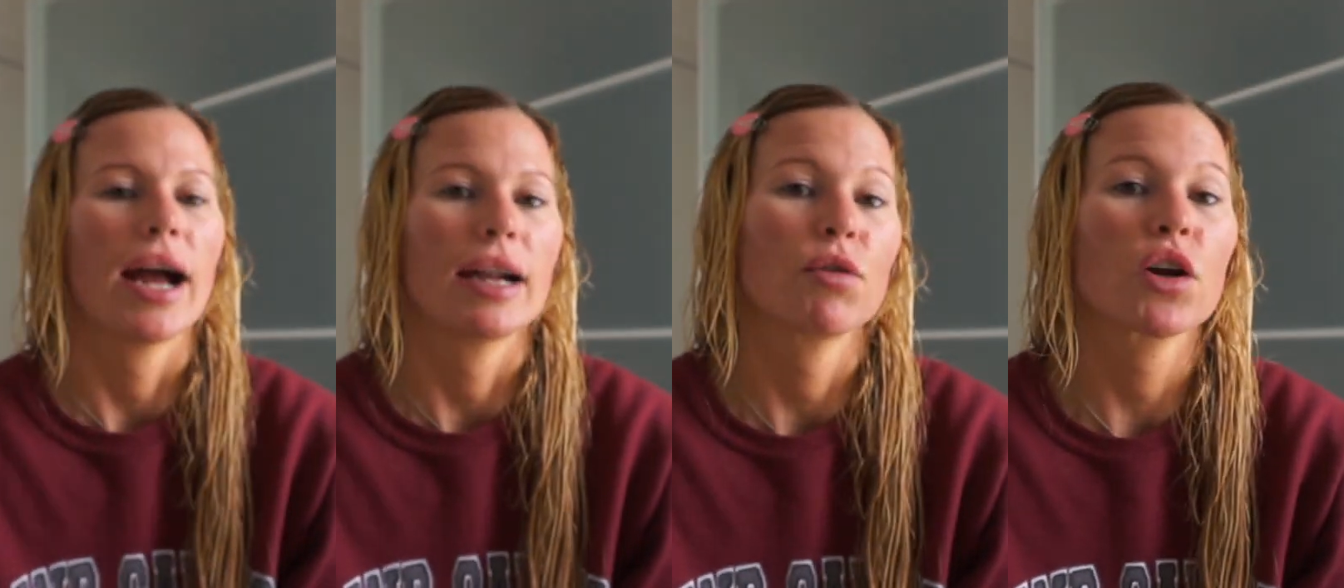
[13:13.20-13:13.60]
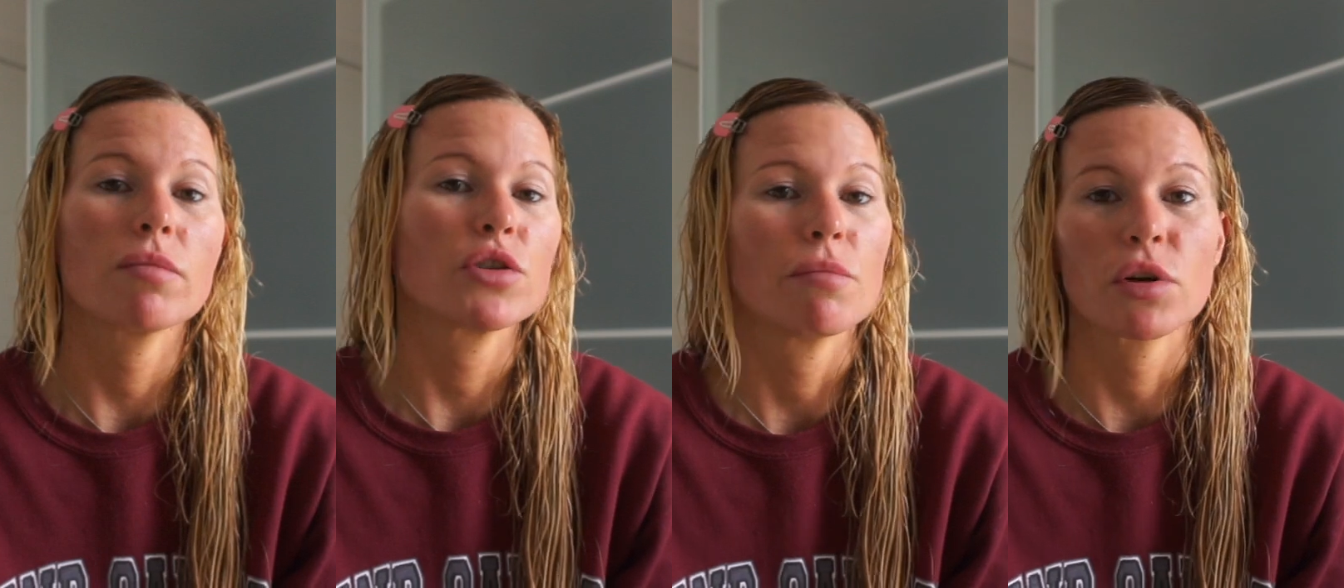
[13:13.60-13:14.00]
I'm not going to
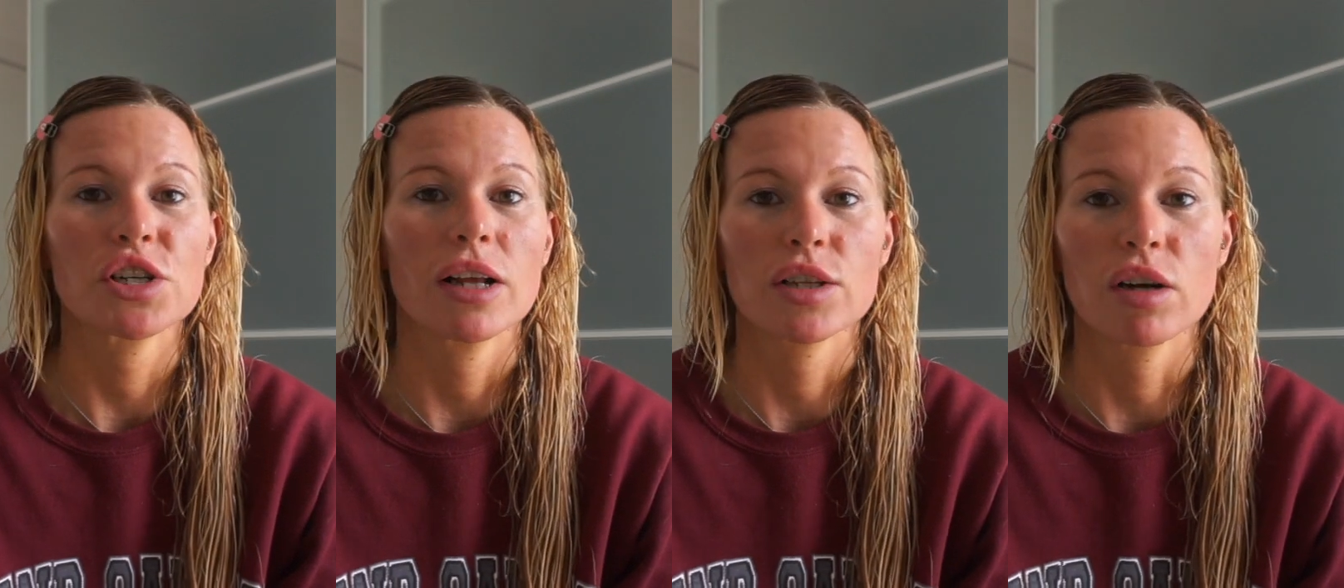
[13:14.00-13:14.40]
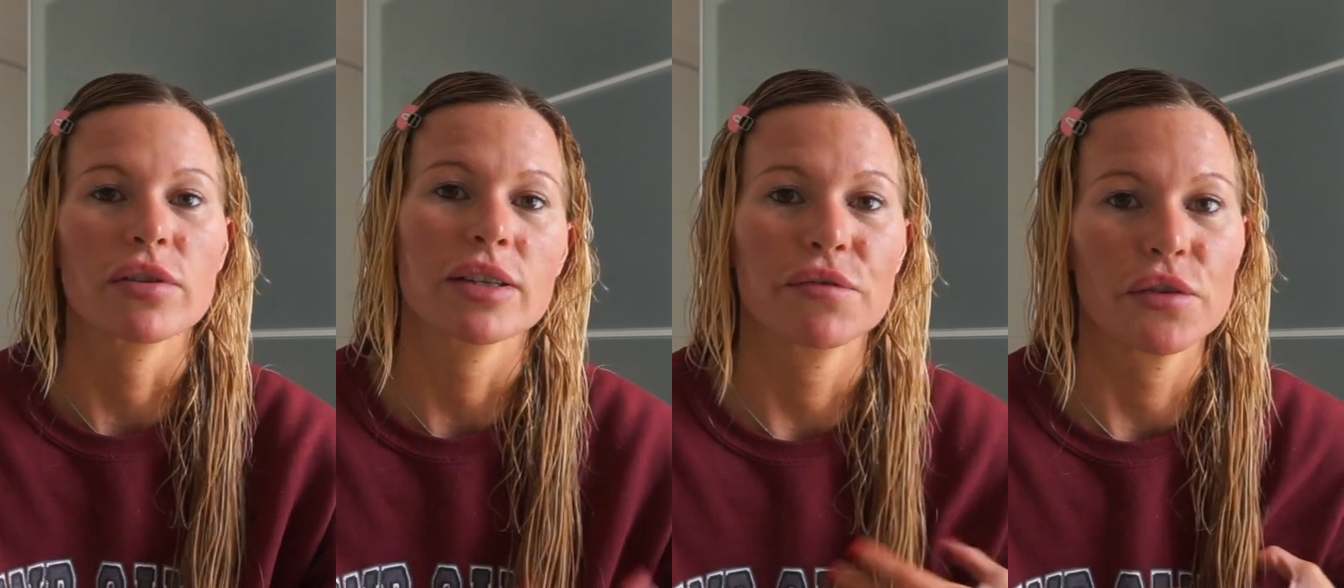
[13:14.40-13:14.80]
be doing much else
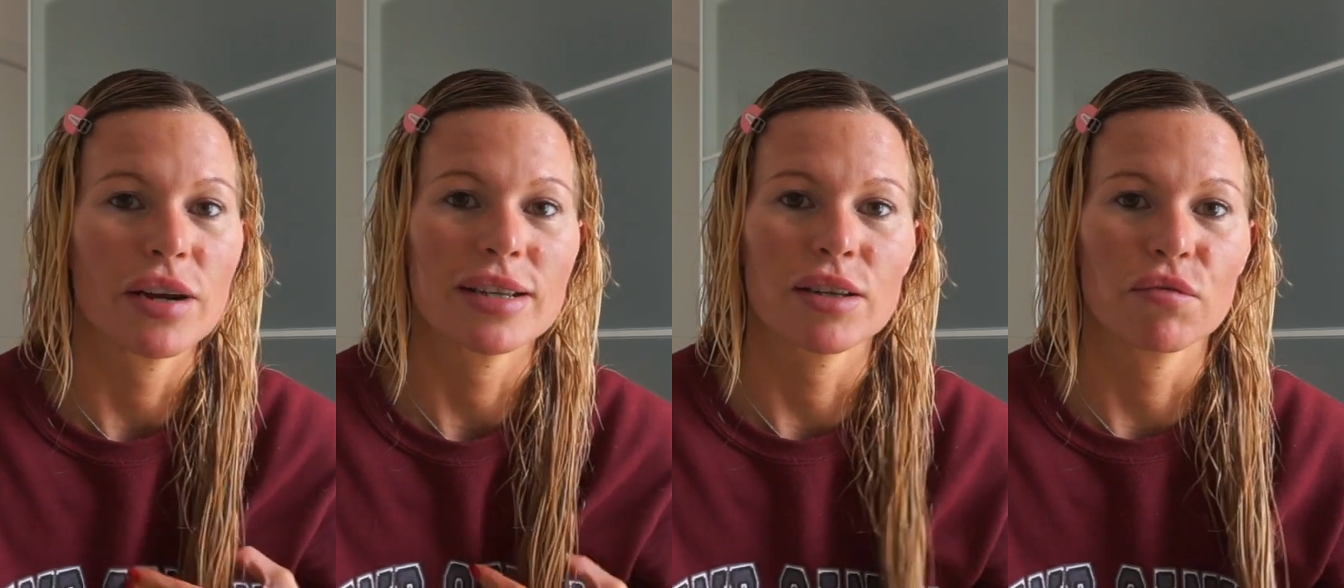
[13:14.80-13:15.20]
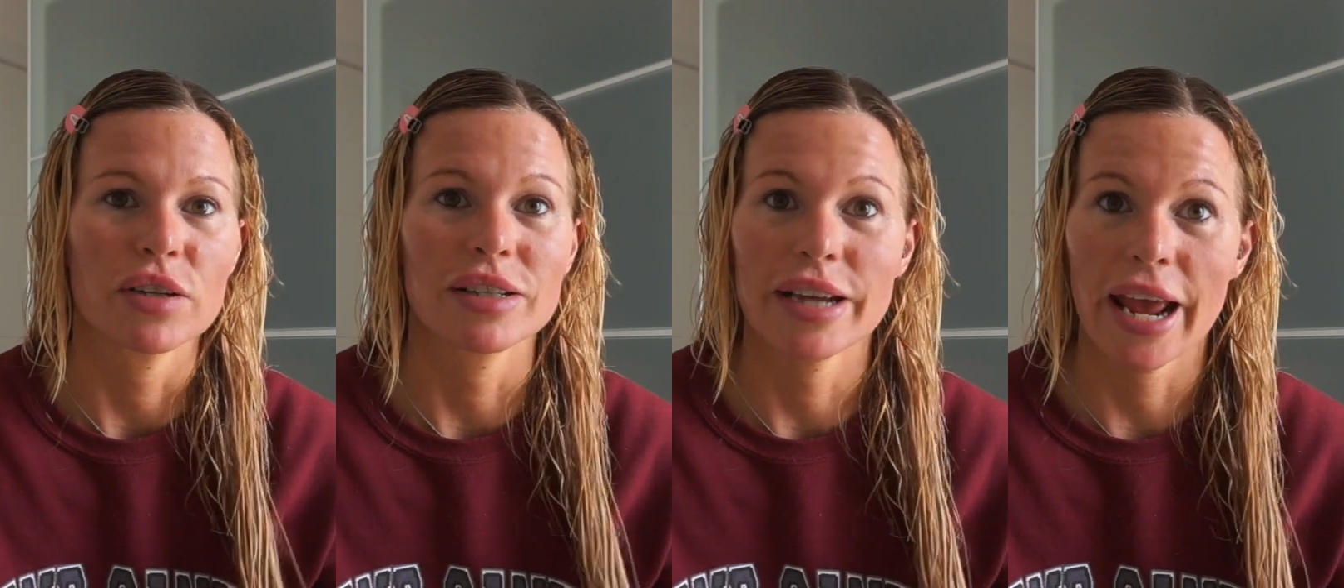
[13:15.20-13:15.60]
obviously for the rest of the
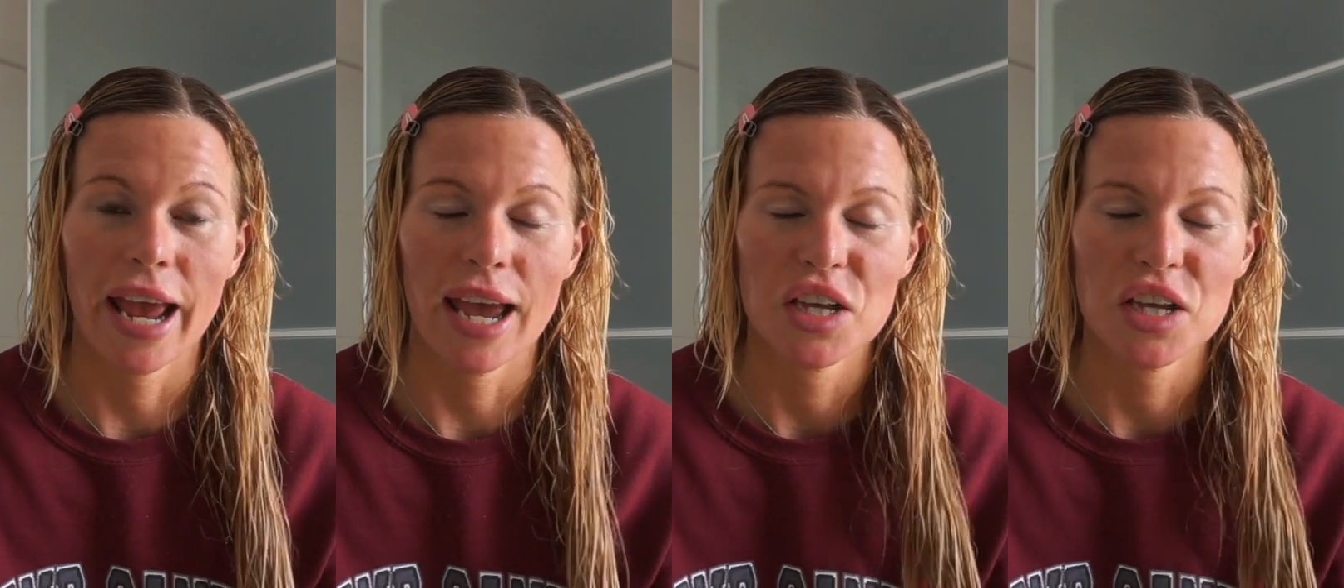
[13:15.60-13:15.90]
day.